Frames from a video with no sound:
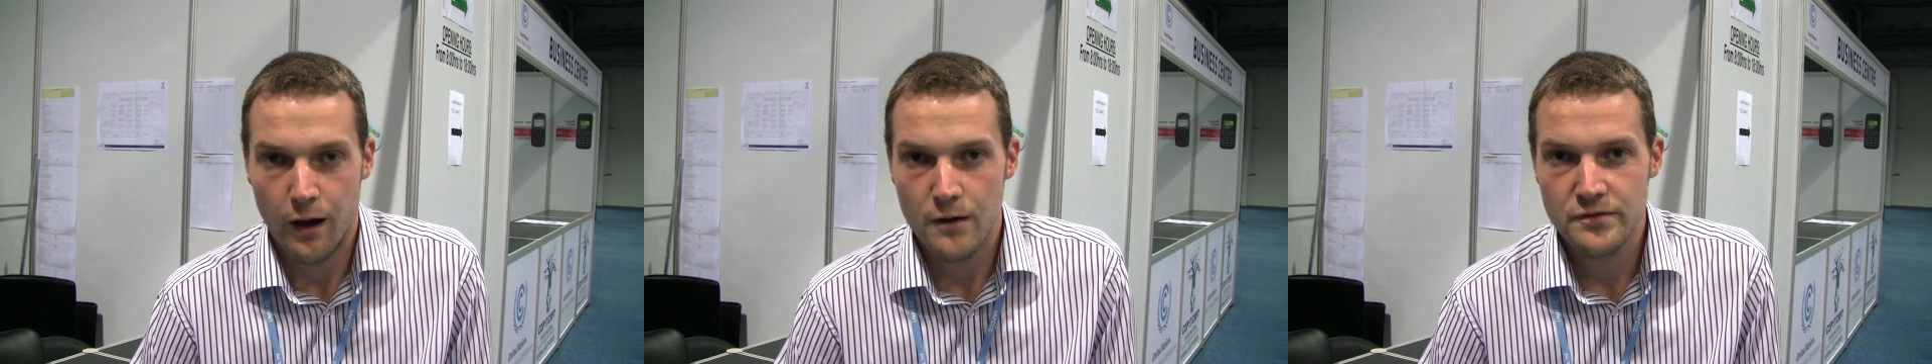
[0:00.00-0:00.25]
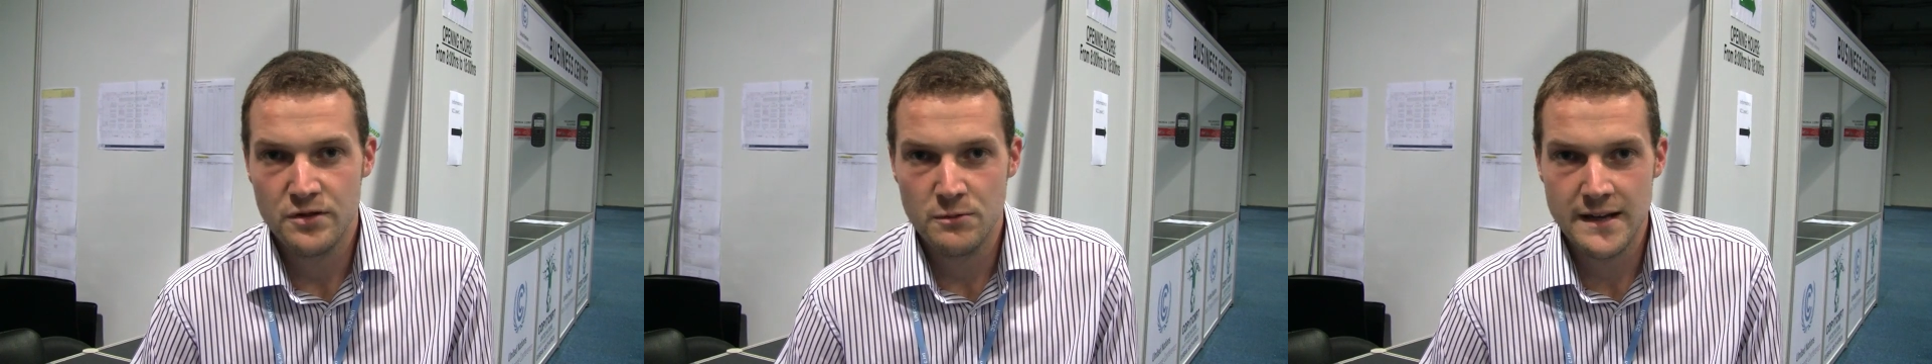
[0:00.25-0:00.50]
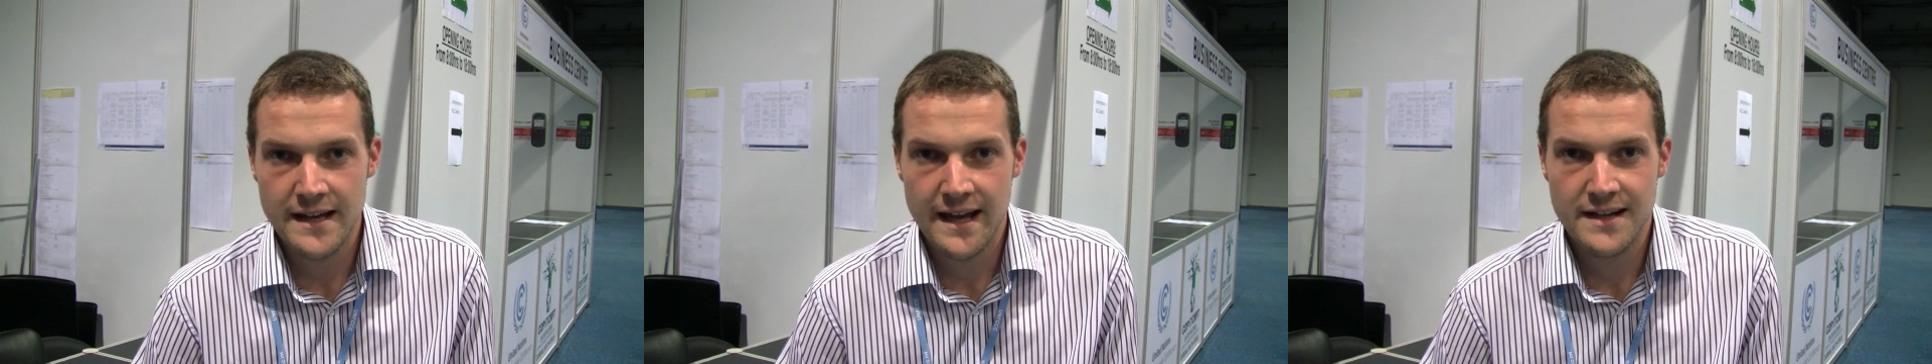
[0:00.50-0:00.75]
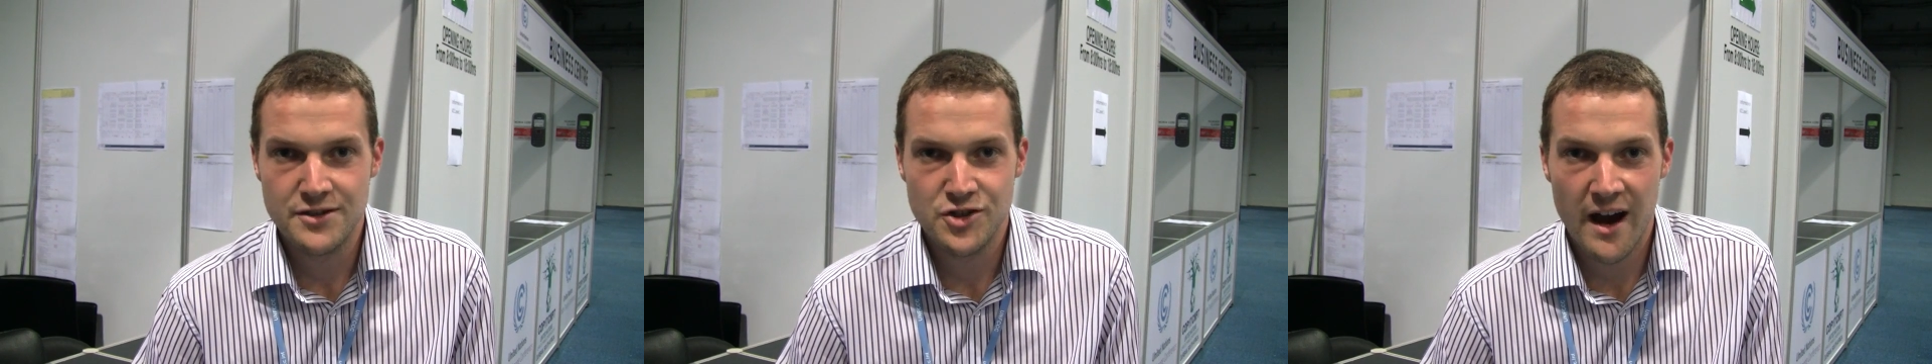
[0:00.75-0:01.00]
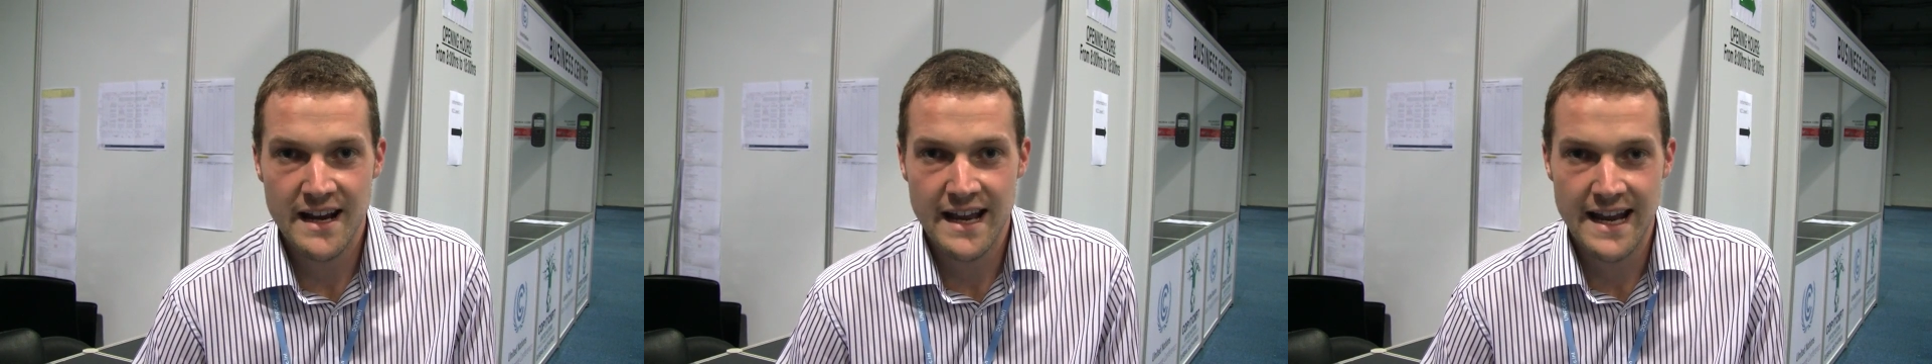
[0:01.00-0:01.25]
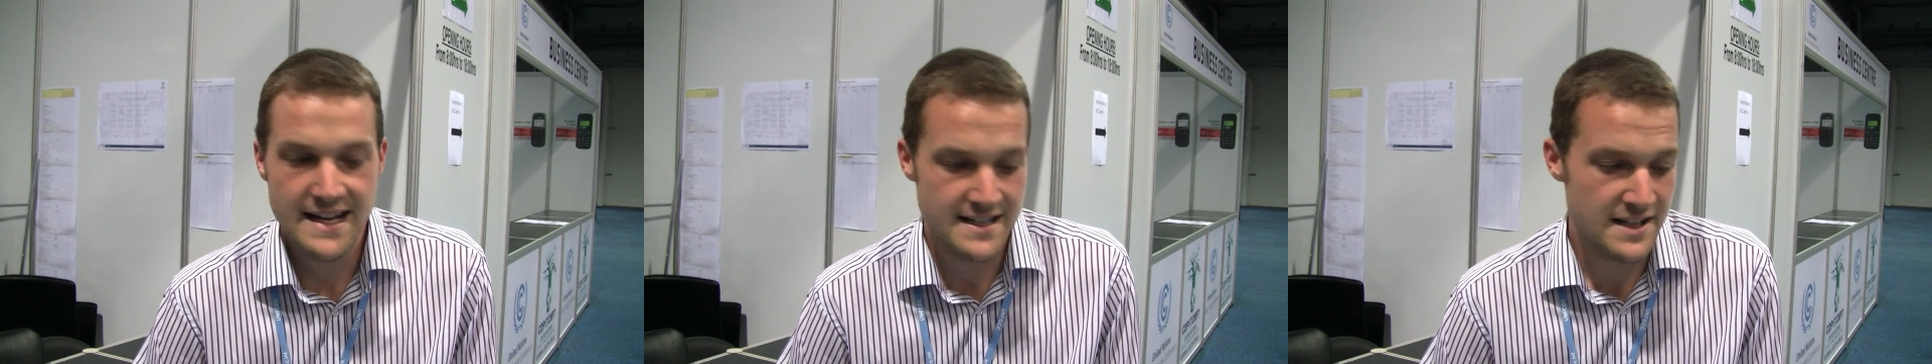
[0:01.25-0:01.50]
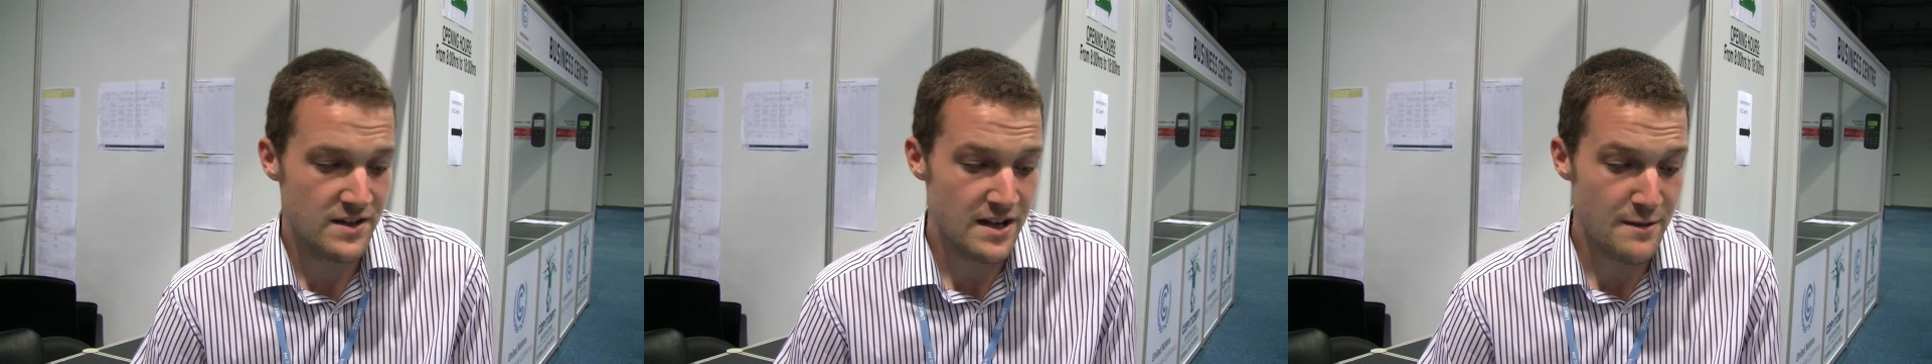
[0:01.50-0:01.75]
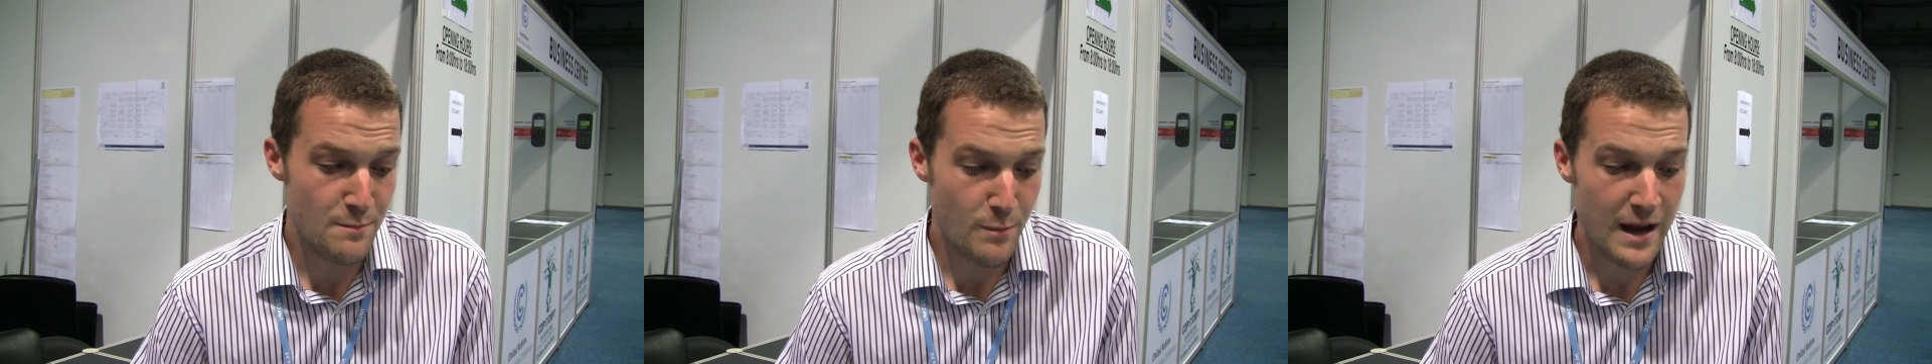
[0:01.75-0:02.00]
Over the weekend, China hinted
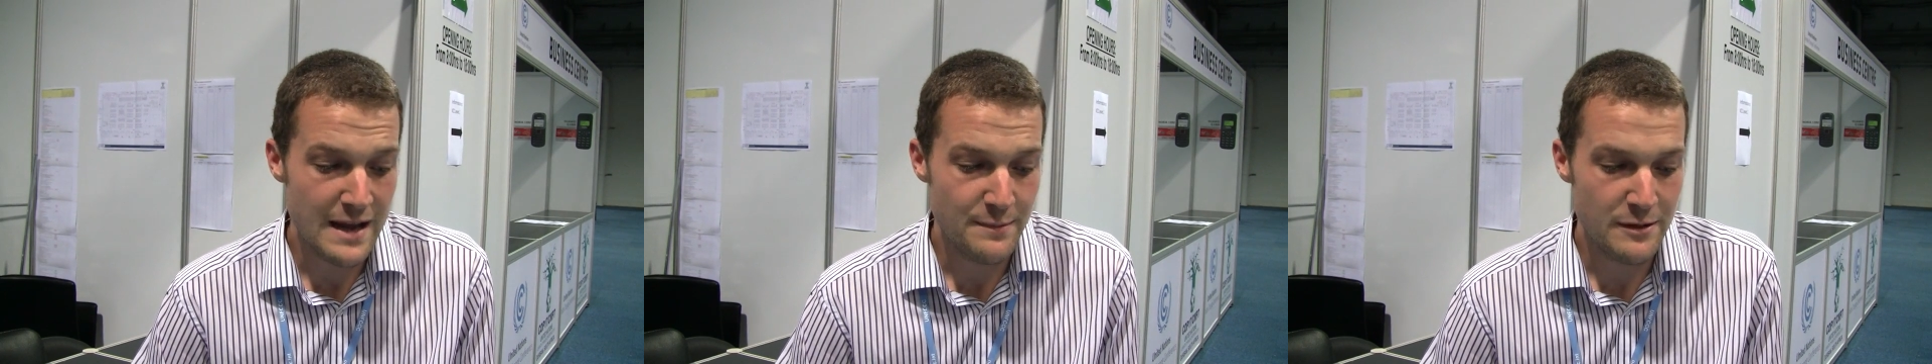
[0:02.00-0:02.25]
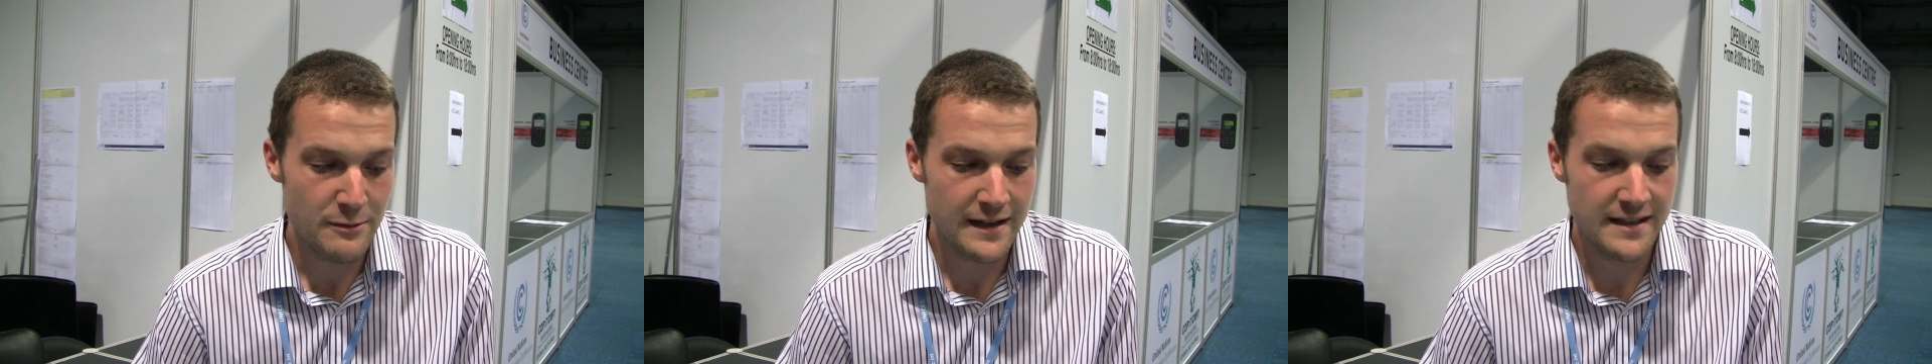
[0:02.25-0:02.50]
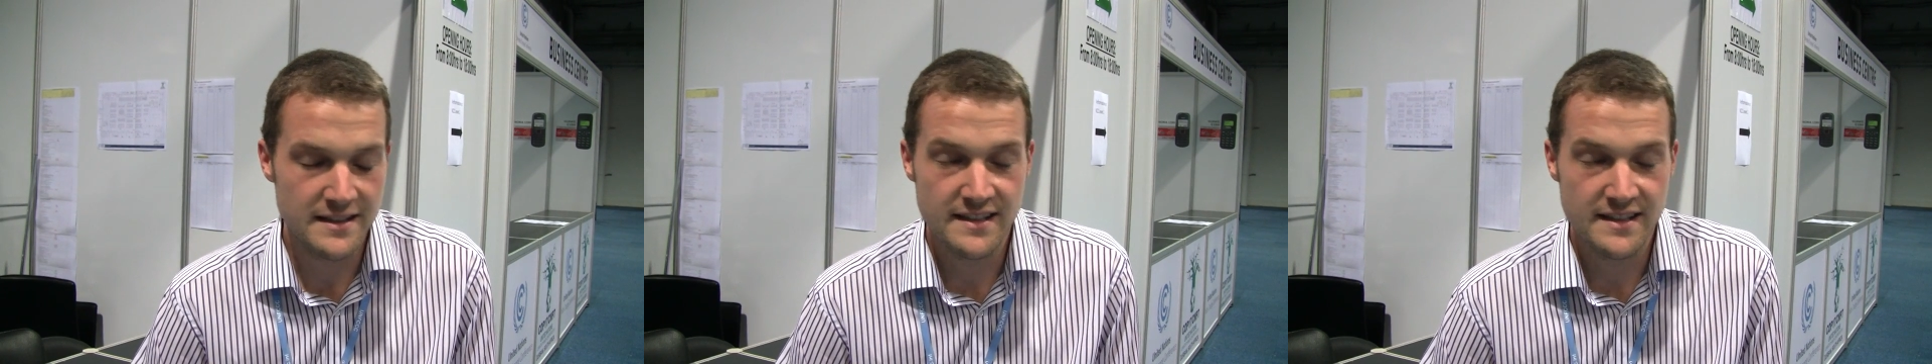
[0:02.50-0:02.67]
that it might be willing